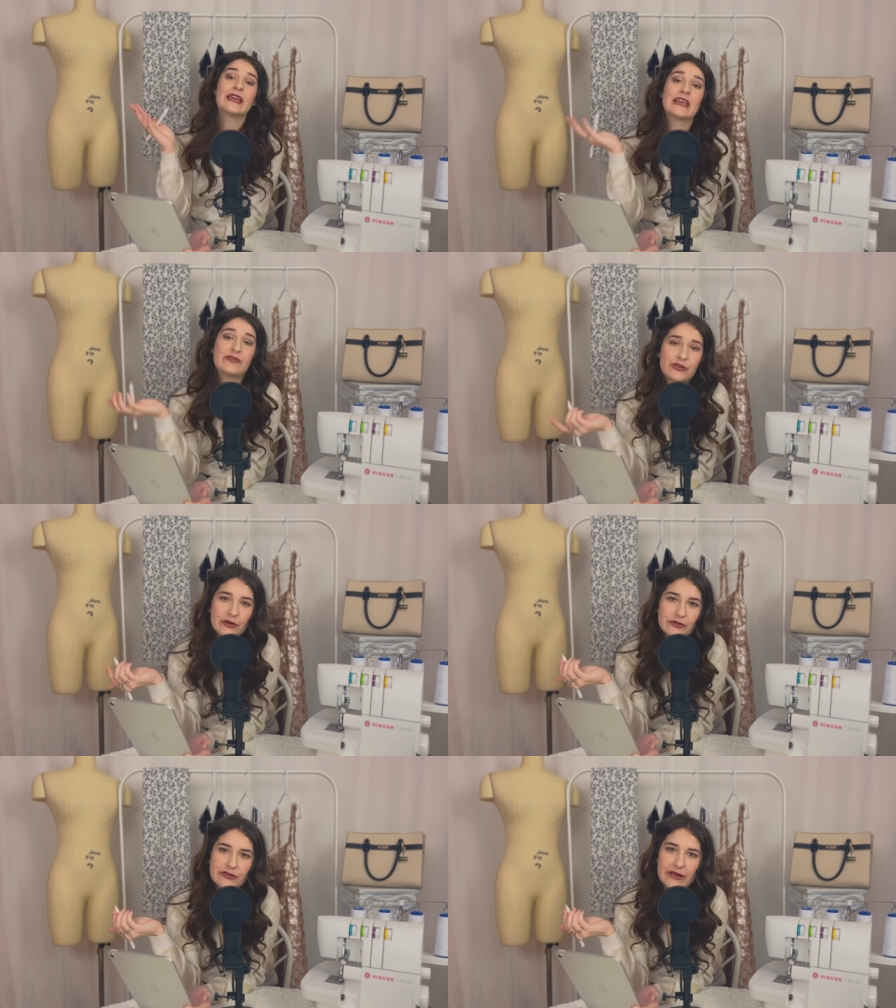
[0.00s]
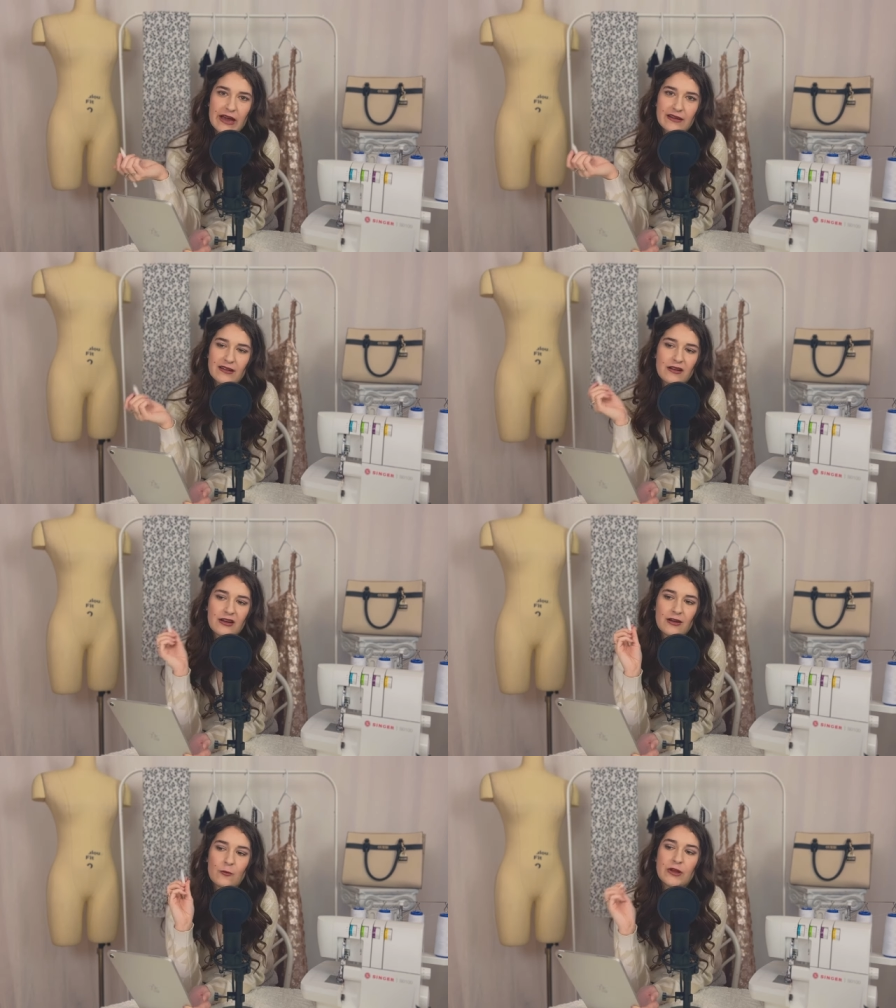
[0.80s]
If you don't do that,
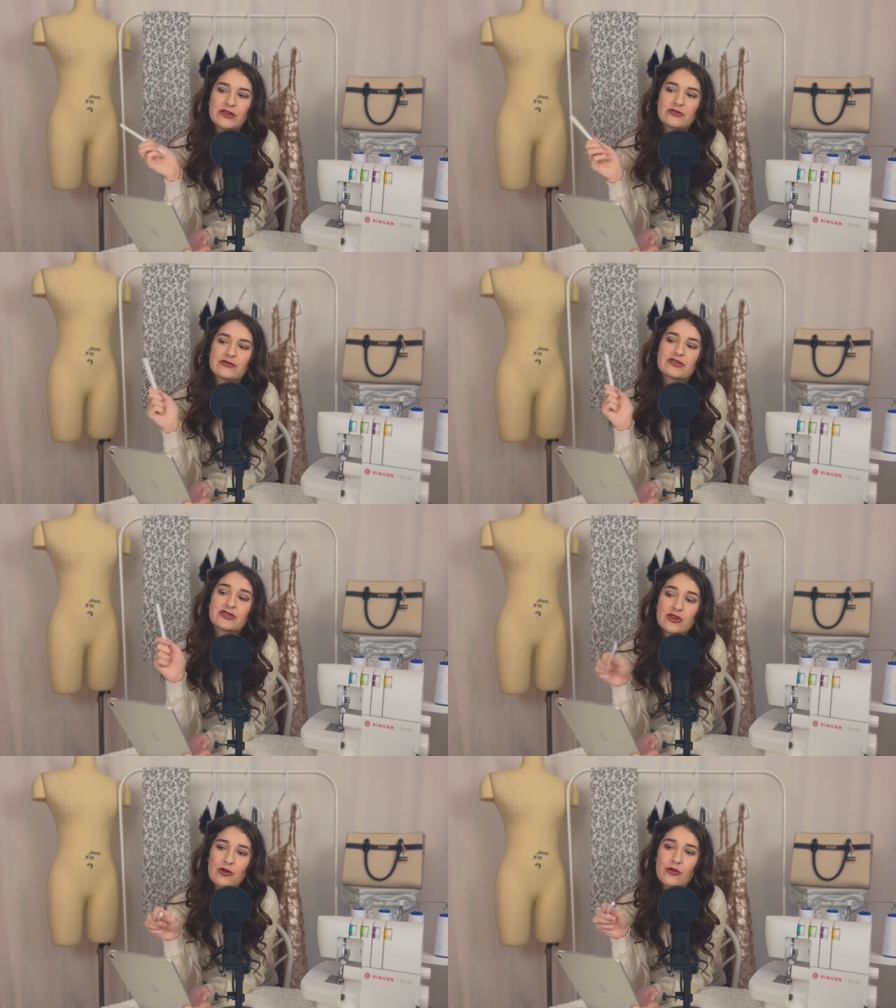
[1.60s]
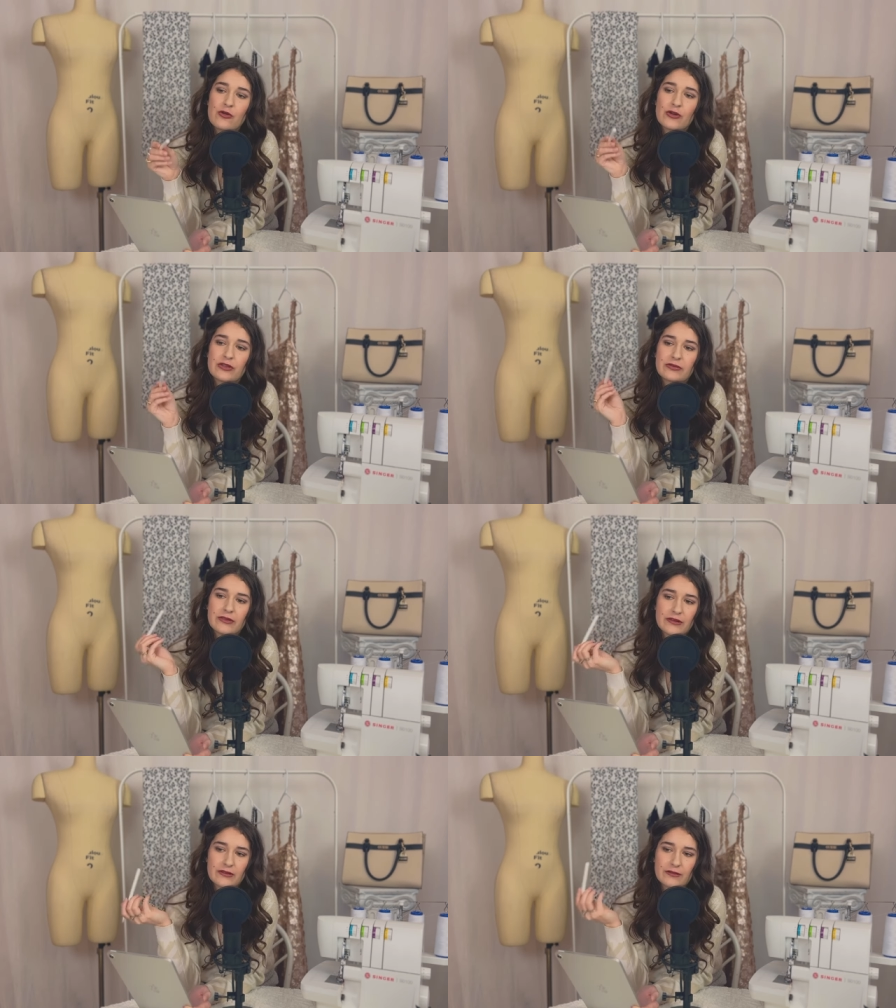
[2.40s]
when you sew
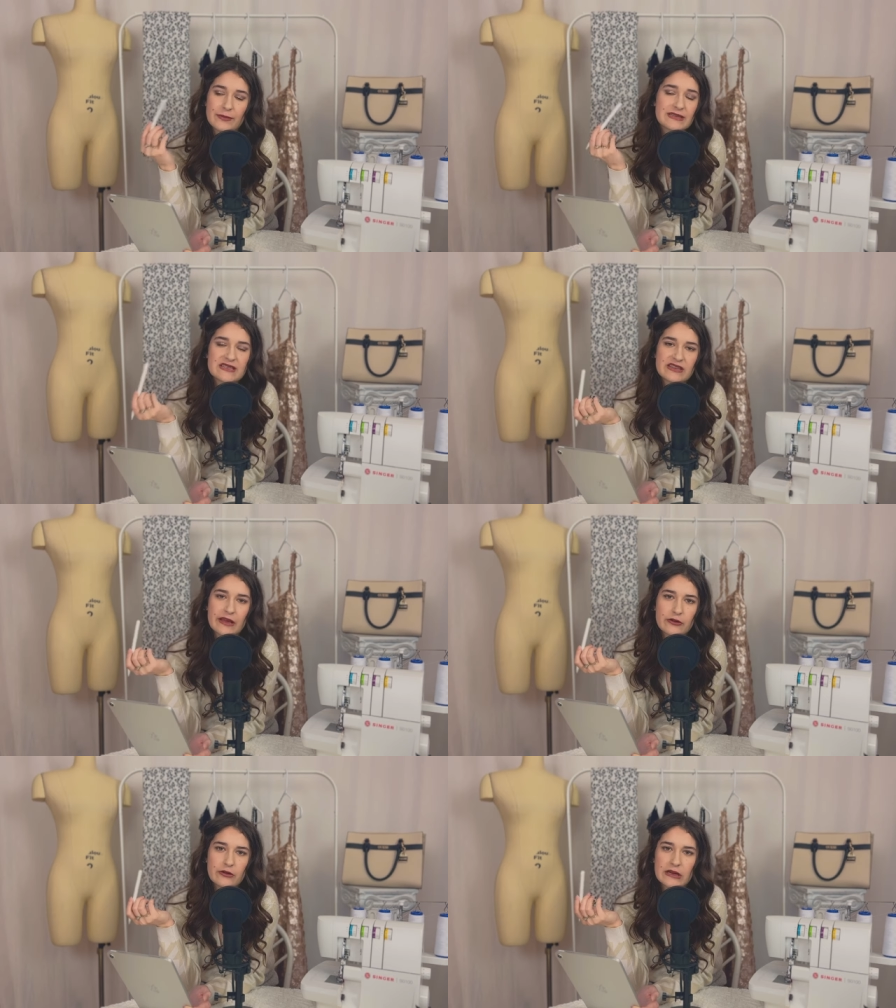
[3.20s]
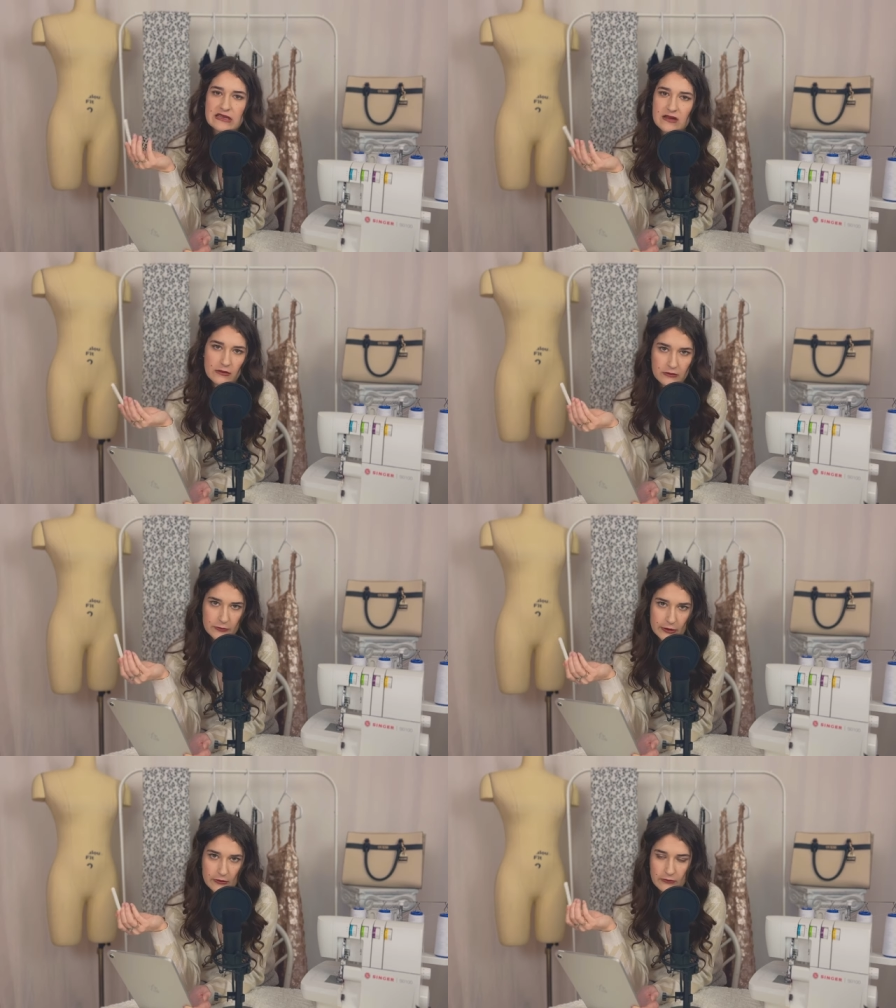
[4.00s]
the pieces together, it's gonna look
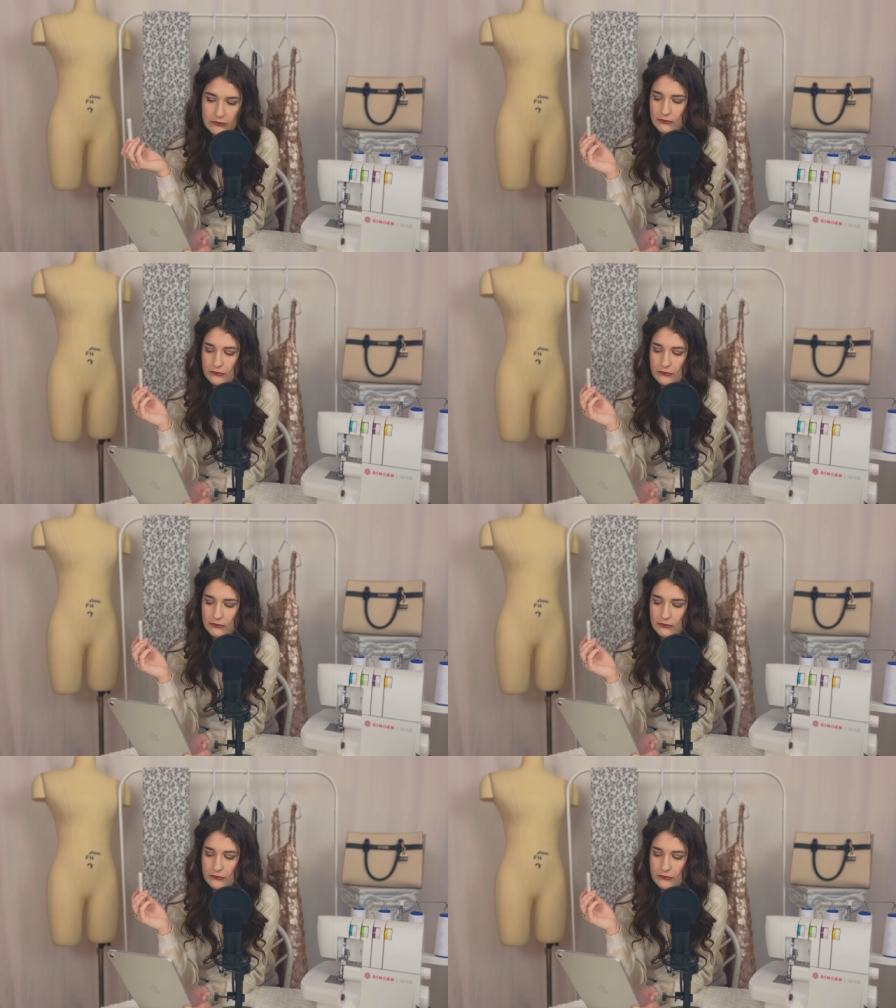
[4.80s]
weird.